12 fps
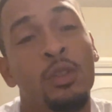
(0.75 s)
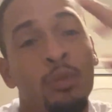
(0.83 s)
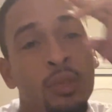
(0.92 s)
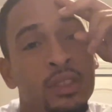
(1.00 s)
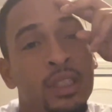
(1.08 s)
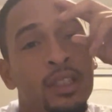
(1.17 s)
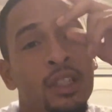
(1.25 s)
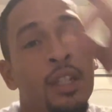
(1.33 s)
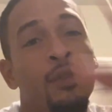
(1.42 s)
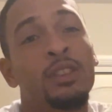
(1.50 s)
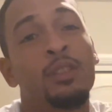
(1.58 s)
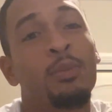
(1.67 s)
Appreciate the
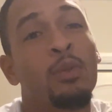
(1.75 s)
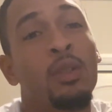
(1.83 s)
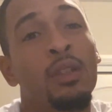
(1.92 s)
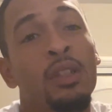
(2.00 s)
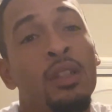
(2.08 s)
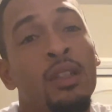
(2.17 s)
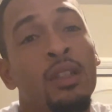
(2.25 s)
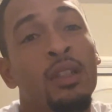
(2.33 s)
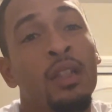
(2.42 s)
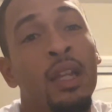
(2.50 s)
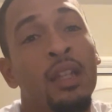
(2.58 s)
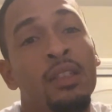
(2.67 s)
love and support.
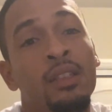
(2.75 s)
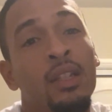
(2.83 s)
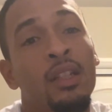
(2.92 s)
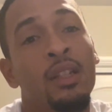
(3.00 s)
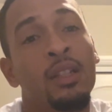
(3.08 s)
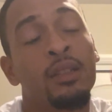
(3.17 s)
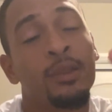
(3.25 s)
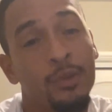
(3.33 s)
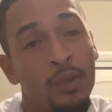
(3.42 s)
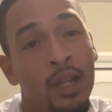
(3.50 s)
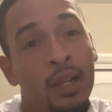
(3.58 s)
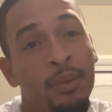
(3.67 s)
Like, share,
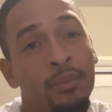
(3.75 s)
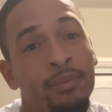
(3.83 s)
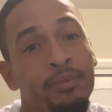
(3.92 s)
subscribe.